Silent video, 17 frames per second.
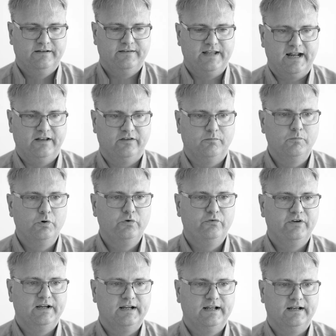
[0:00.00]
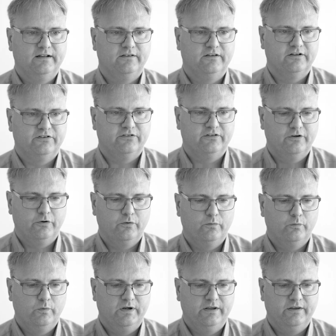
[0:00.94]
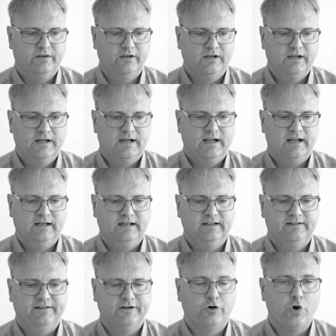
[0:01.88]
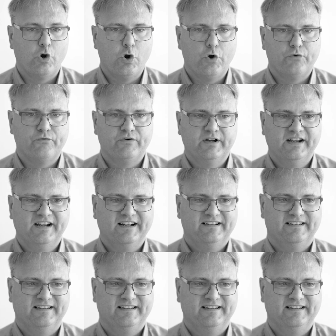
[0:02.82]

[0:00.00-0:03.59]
that's moving, and it does so with an easing curve.